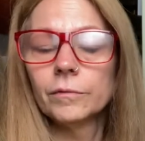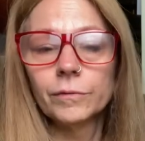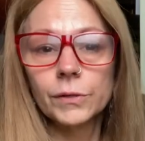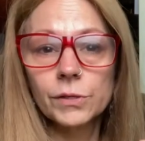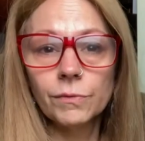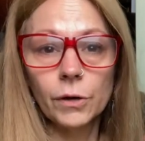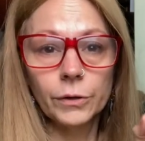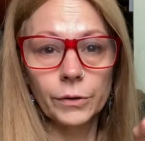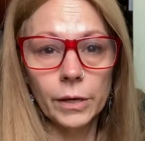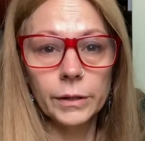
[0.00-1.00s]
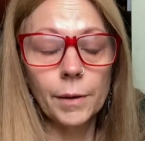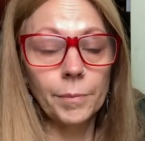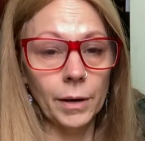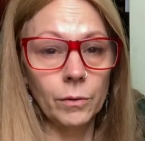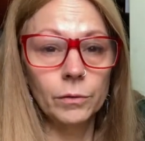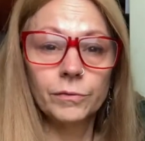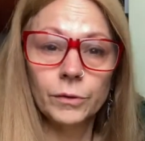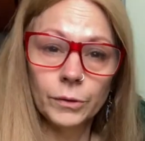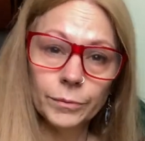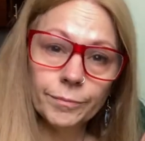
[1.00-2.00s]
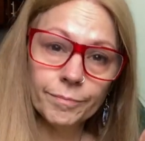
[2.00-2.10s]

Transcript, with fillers: First of all, you're not that powerful.